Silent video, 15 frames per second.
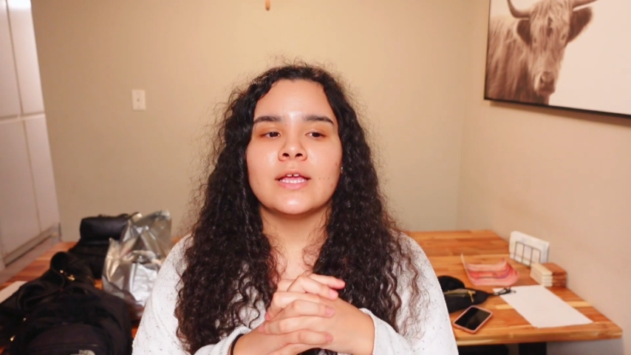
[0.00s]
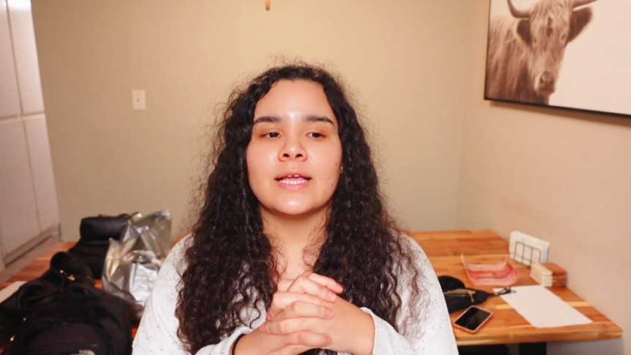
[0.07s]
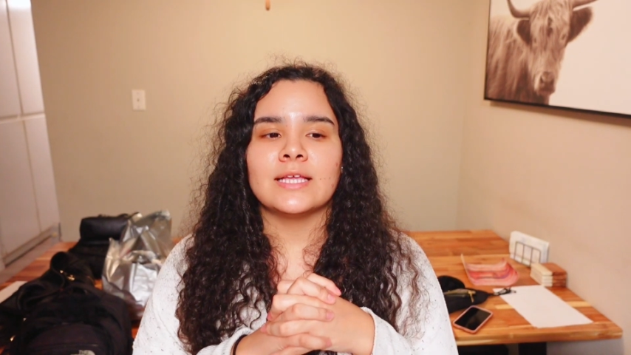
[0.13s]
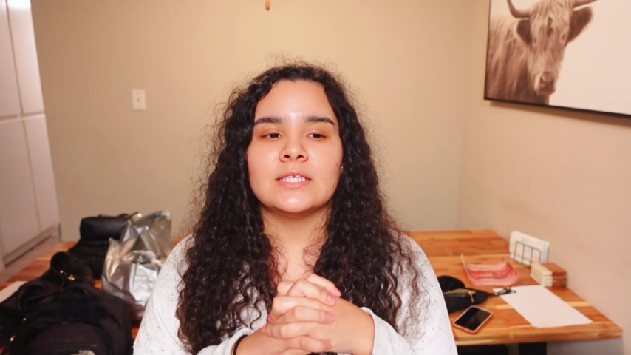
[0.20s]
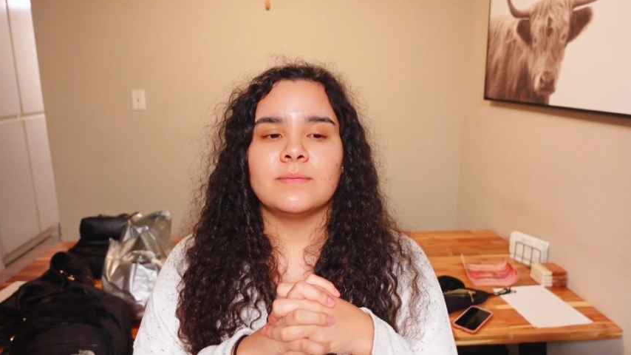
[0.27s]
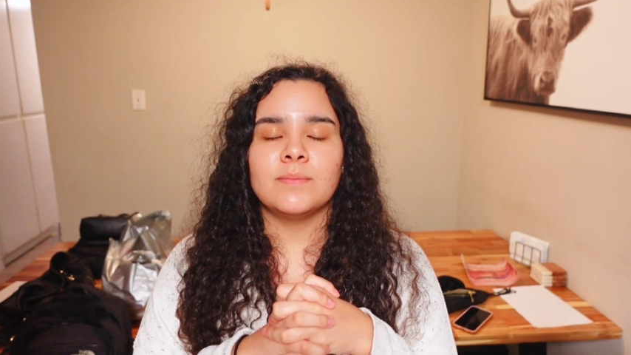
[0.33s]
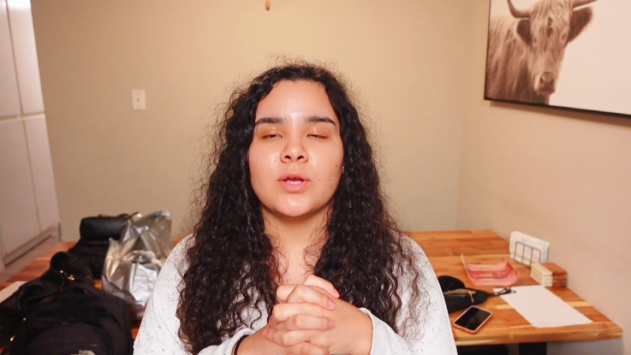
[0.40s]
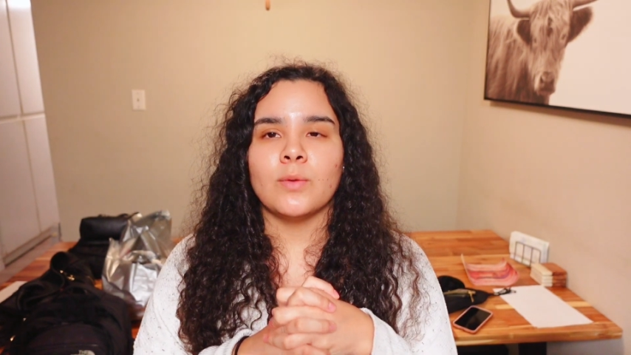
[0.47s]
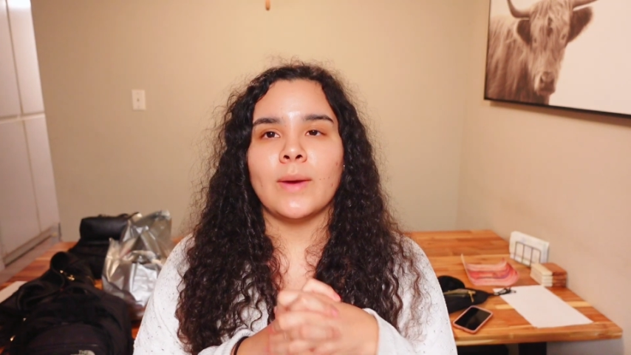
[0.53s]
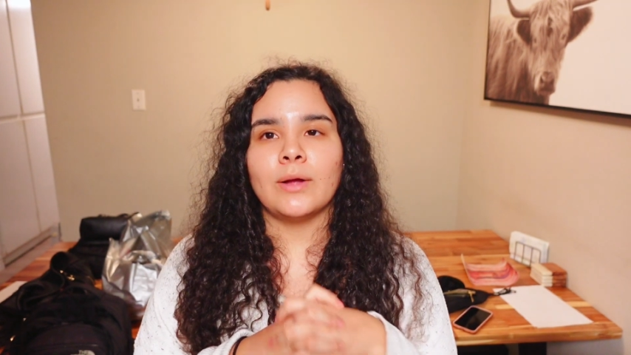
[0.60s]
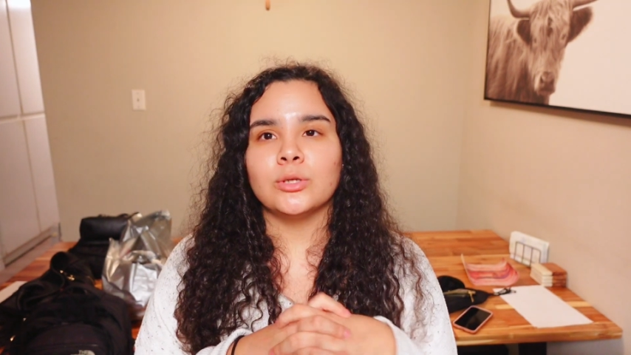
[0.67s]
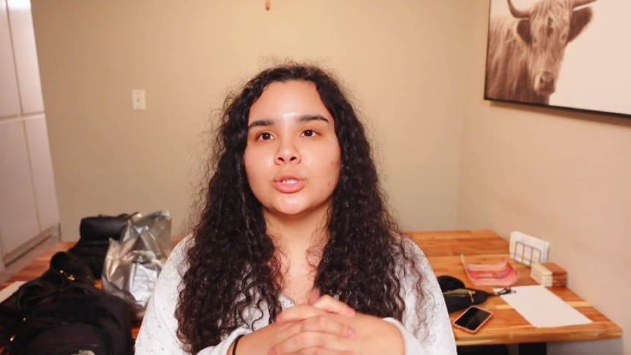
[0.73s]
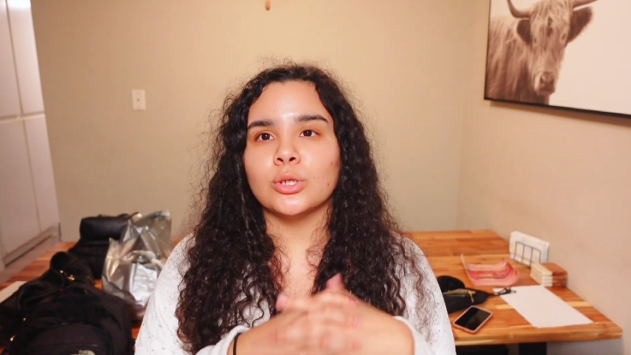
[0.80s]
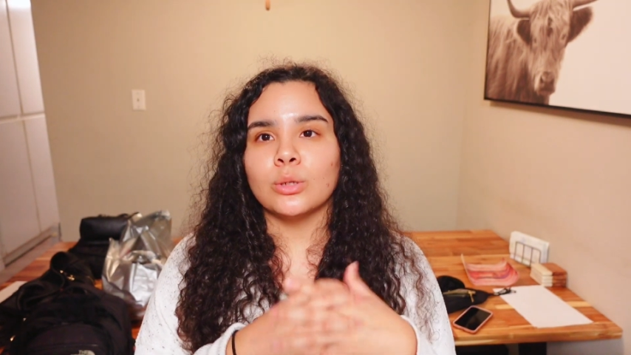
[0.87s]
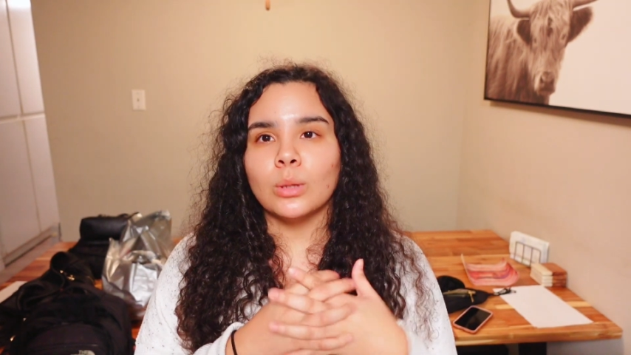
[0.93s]
get to be
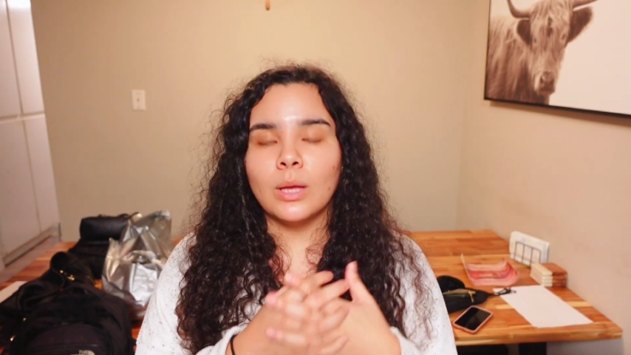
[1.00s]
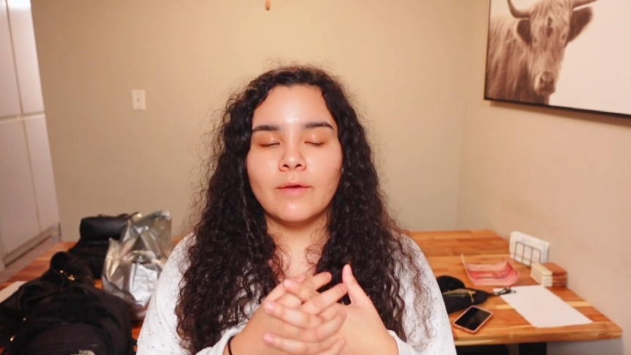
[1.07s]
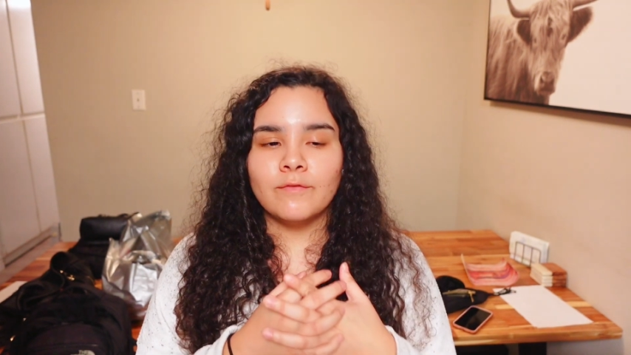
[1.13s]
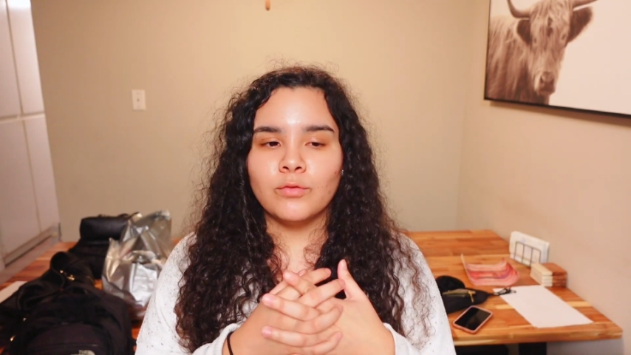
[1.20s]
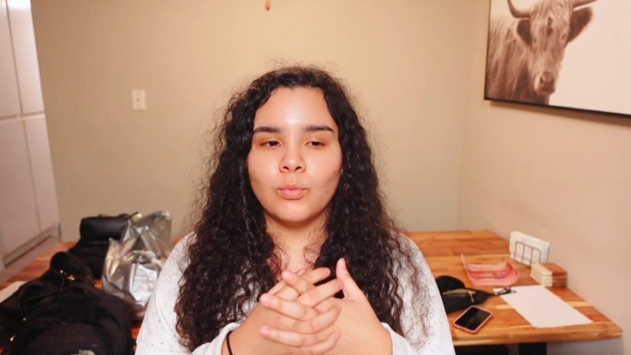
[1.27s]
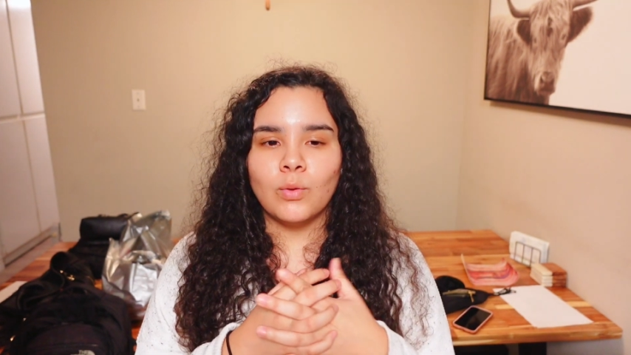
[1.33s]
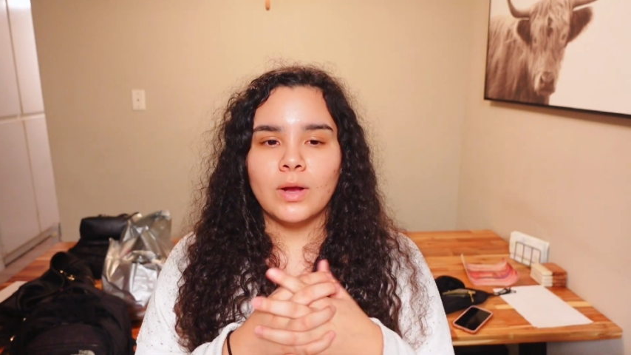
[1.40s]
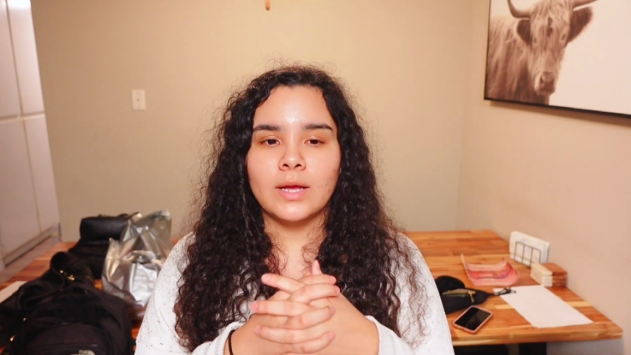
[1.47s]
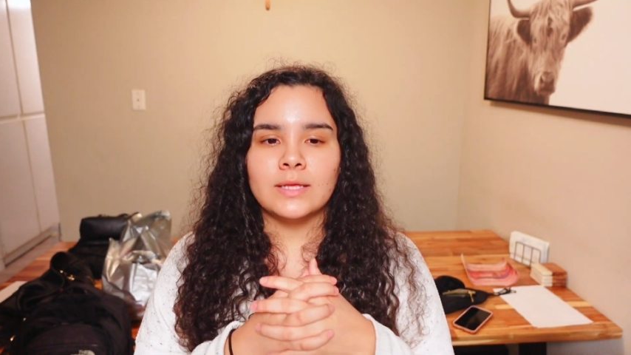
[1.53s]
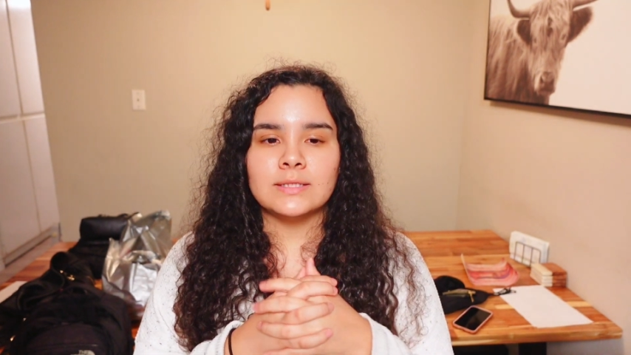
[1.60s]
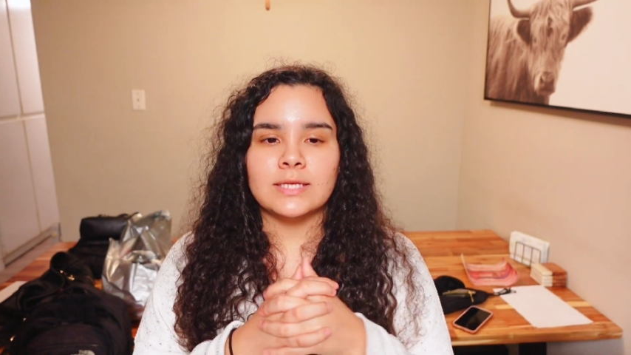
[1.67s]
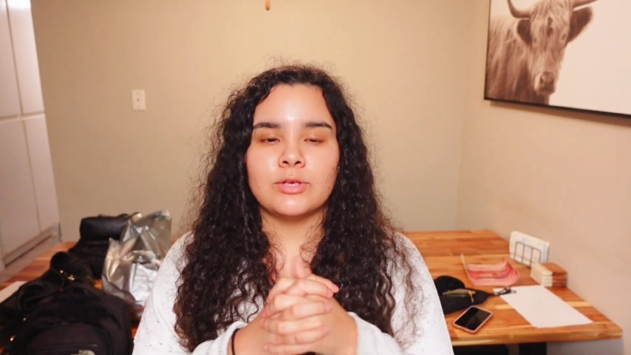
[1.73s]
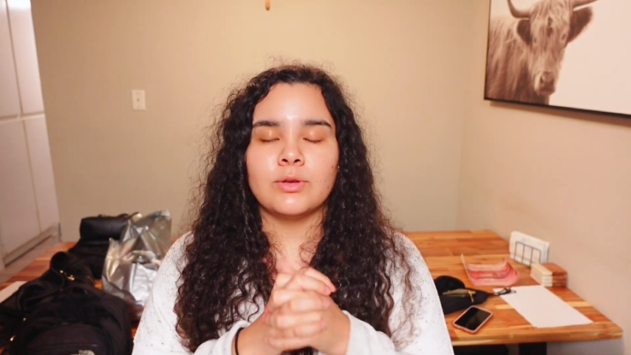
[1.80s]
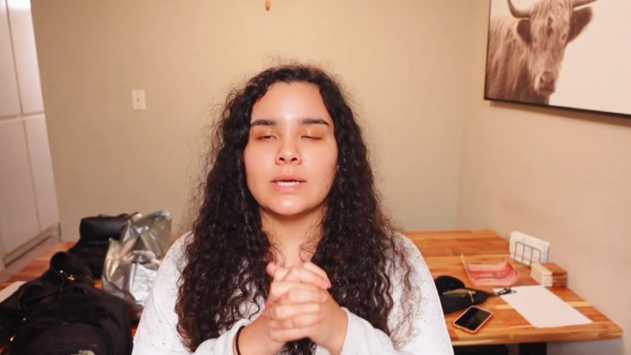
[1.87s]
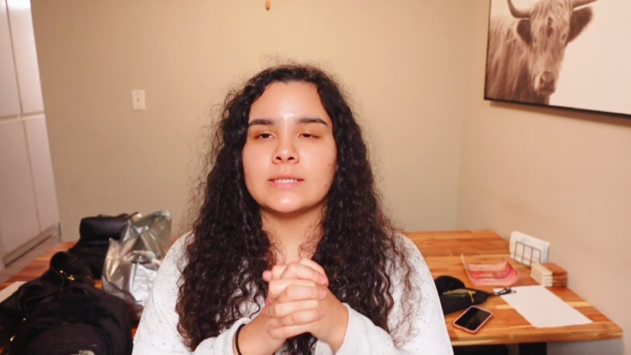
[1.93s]
around your loved
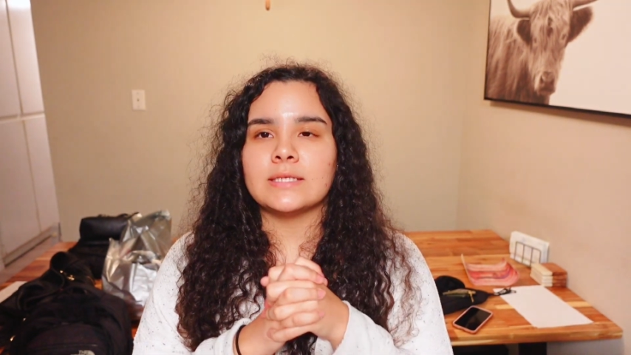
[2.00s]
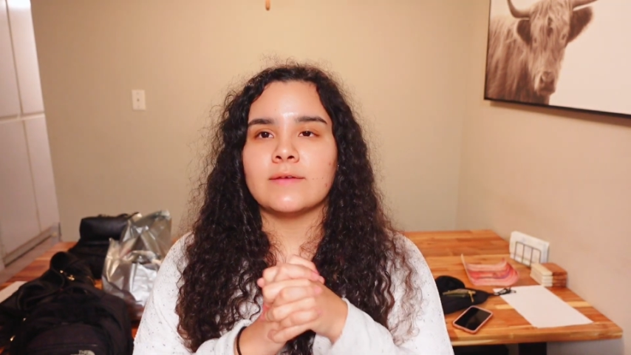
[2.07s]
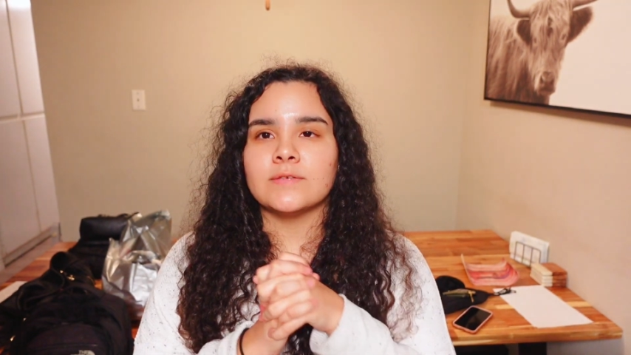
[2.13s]
ones and you guys